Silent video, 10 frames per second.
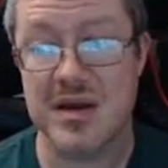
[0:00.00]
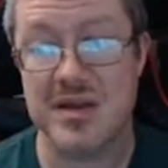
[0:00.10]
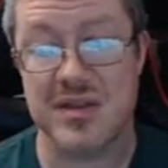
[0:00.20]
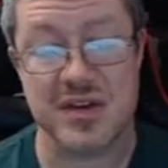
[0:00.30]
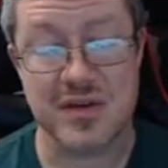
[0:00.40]

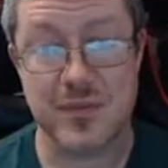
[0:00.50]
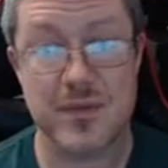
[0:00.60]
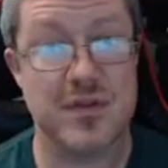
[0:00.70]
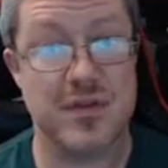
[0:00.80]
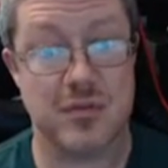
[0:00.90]
The
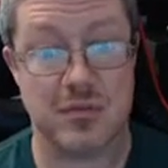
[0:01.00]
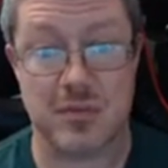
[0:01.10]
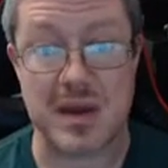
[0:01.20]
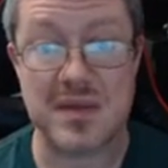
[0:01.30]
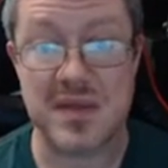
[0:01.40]
difference
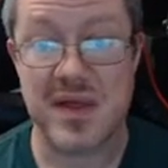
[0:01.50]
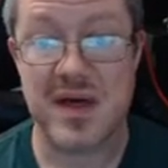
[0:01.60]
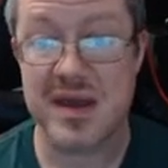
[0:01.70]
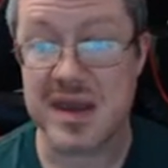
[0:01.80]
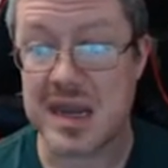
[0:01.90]
mainly
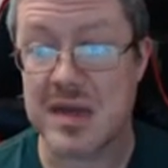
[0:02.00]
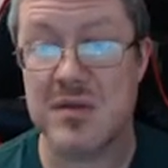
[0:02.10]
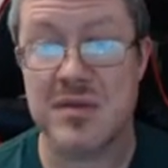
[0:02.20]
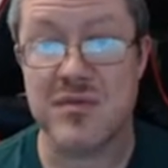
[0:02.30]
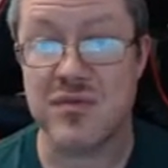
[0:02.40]
lies in
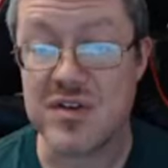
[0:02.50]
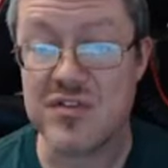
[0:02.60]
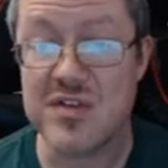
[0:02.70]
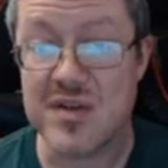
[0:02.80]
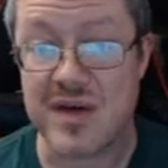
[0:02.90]
the
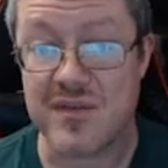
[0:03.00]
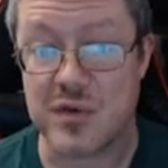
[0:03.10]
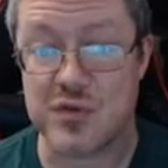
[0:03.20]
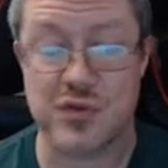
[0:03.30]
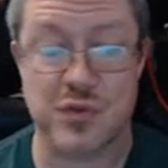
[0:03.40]
vision of that
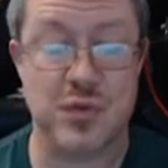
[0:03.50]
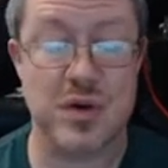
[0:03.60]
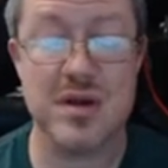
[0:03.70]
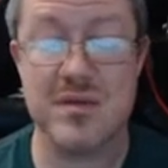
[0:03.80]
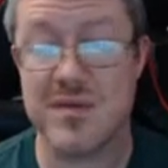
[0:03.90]
future.
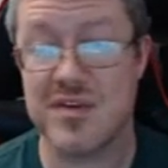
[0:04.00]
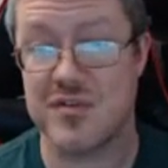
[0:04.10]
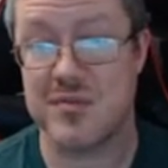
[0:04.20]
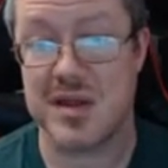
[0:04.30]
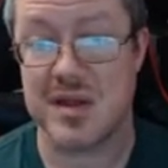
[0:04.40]
One
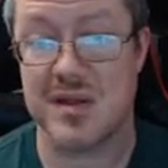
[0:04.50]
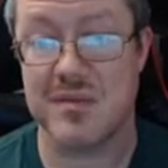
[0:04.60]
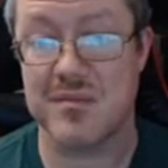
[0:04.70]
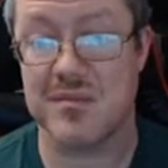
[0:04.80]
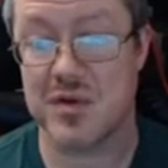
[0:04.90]
vision being
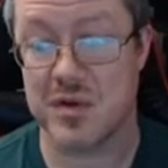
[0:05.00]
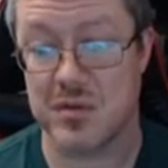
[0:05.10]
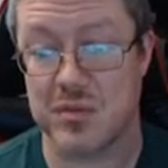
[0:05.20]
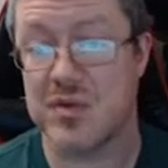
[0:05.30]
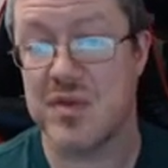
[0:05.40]
or
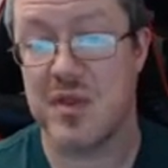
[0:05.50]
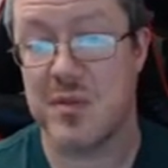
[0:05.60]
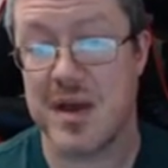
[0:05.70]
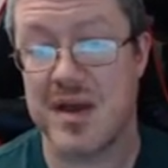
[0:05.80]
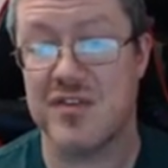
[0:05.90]
within the
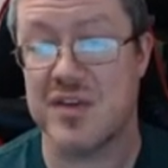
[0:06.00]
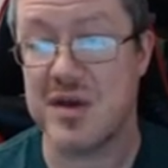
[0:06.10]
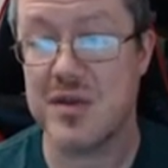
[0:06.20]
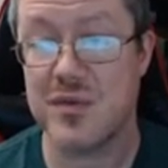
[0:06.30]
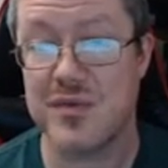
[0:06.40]
past, the
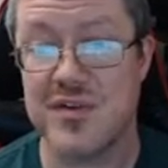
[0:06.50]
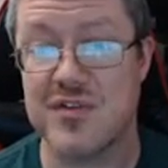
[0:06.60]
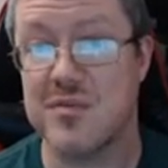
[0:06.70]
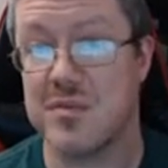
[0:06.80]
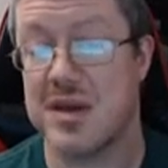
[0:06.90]
other
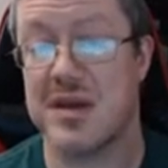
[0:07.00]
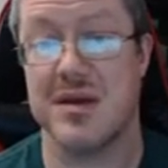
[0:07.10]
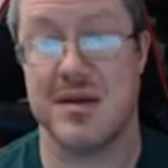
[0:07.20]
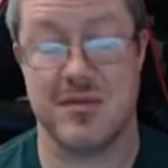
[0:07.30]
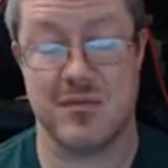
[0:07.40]
vision being
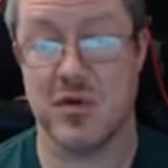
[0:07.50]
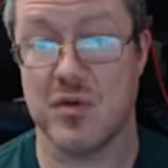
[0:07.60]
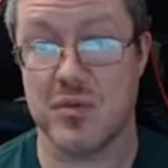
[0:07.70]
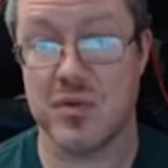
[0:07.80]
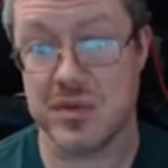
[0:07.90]
or
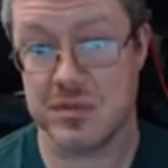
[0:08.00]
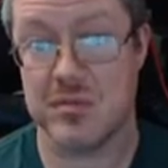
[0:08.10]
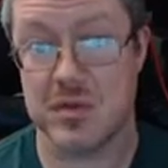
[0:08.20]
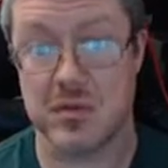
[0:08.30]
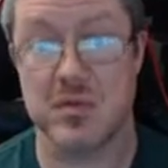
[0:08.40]
within
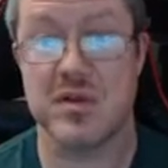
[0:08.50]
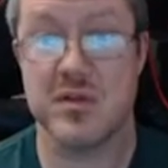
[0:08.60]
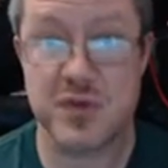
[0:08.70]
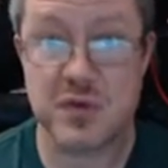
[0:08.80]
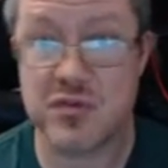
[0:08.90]
literally the
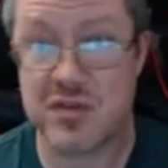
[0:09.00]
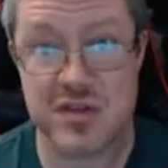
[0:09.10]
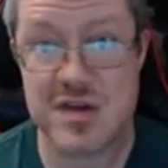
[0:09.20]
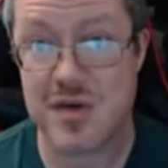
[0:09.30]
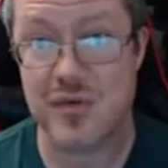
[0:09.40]
future
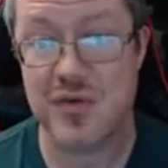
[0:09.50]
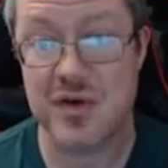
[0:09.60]
itself.